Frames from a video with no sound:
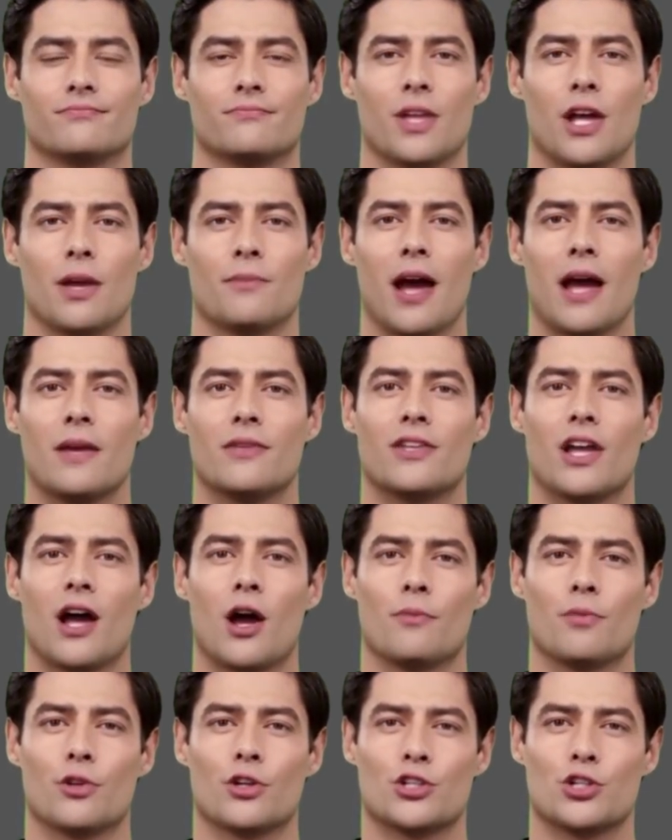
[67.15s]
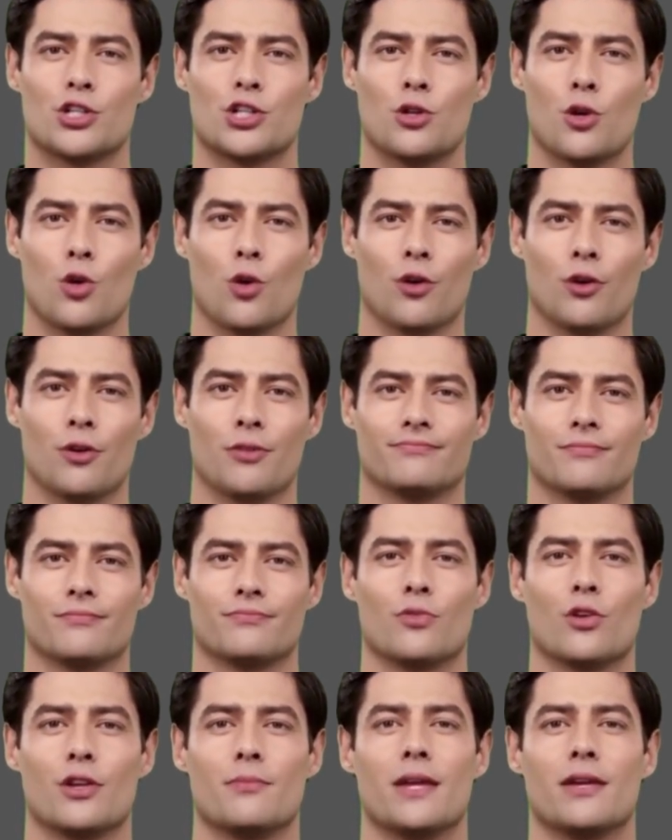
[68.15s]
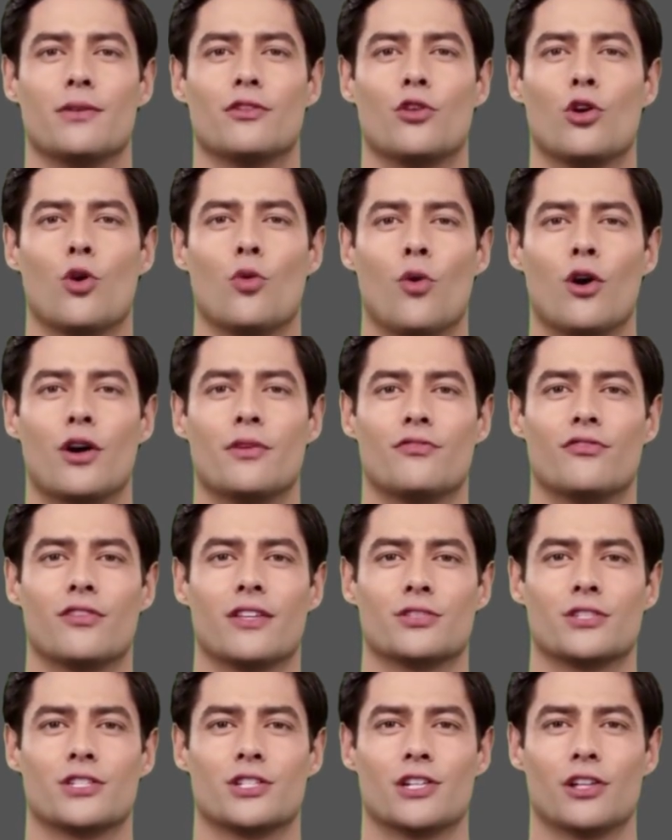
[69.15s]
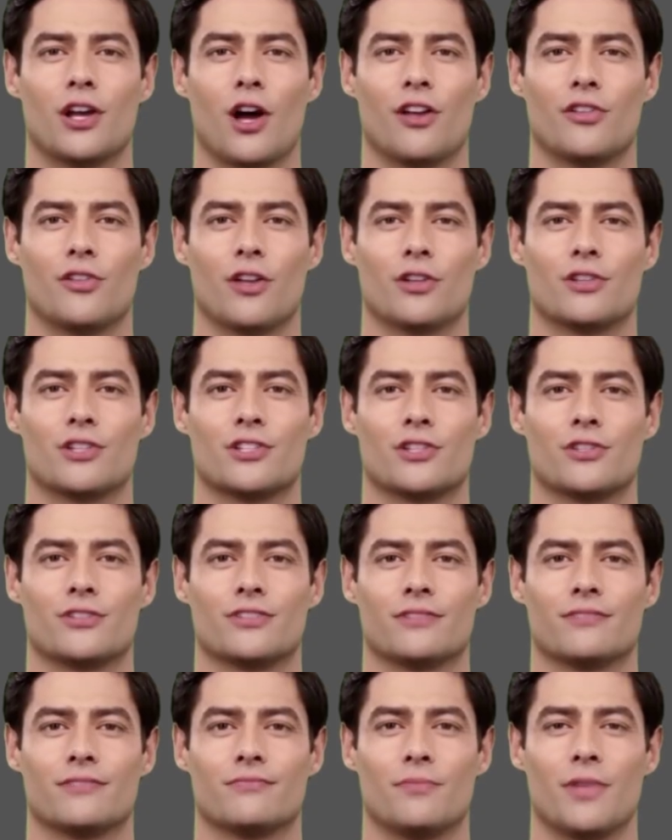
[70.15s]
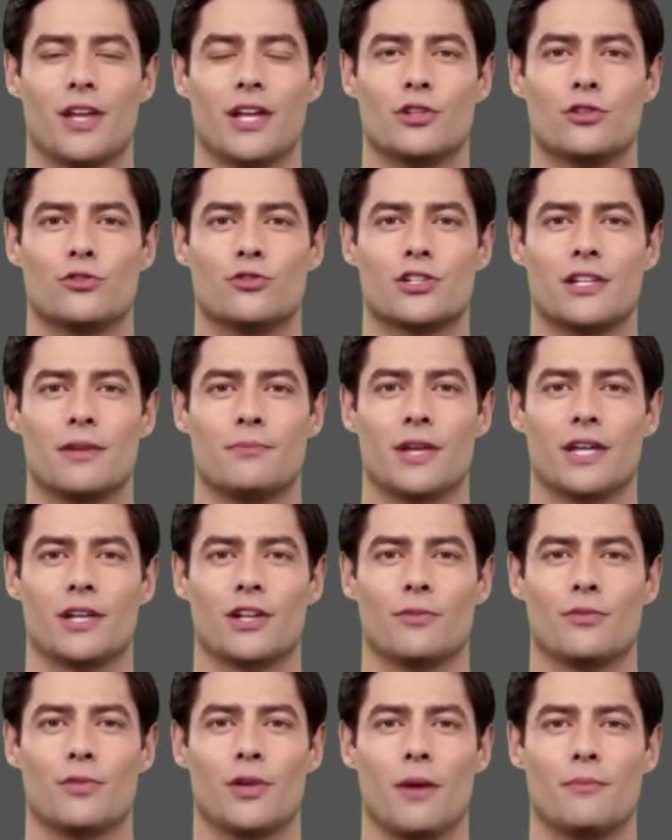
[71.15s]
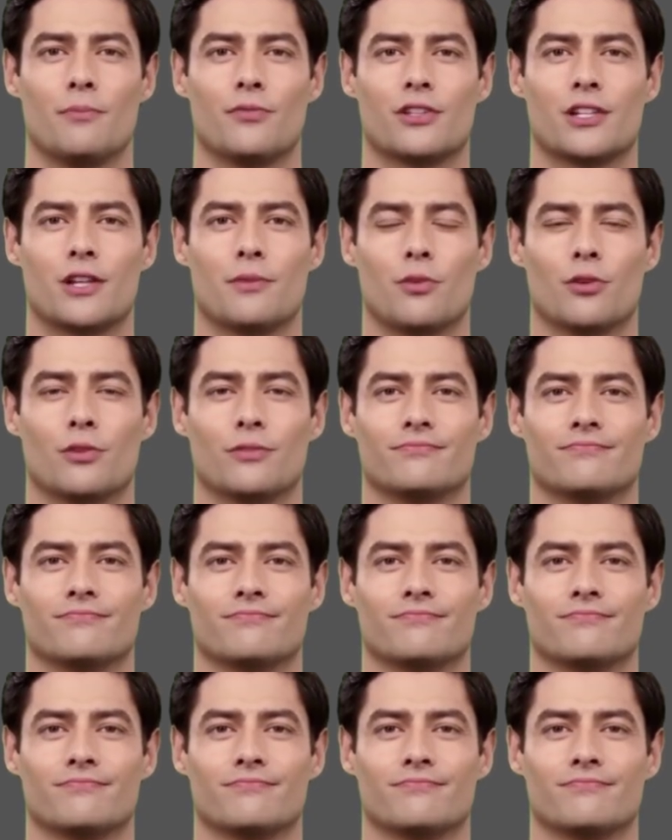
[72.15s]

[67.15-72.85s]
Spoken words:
They're banged up, sure. But they've got one thing Chicago doesn't. They're used to being uncomfortable.